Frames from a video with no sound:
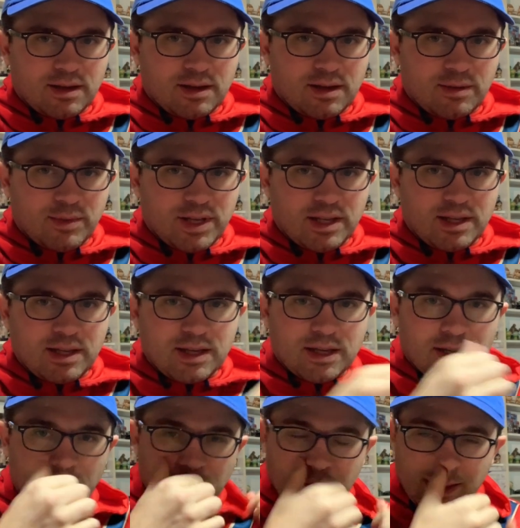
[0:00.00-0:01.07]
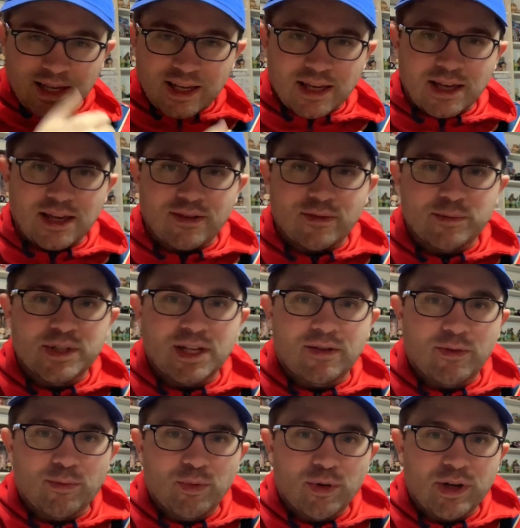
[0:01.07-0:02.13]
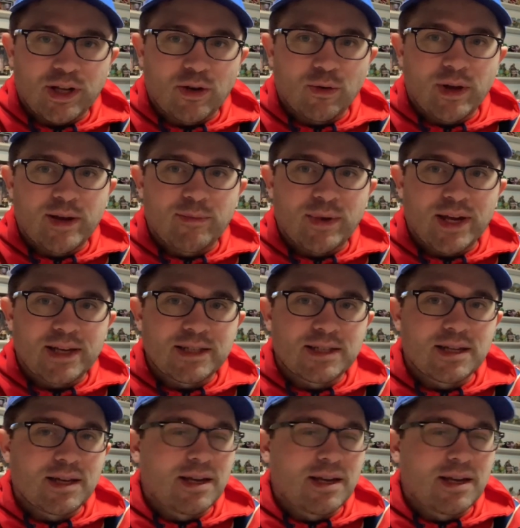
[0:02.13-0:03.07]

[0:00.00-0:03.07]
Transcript: mean, he can give himself a pretty great base,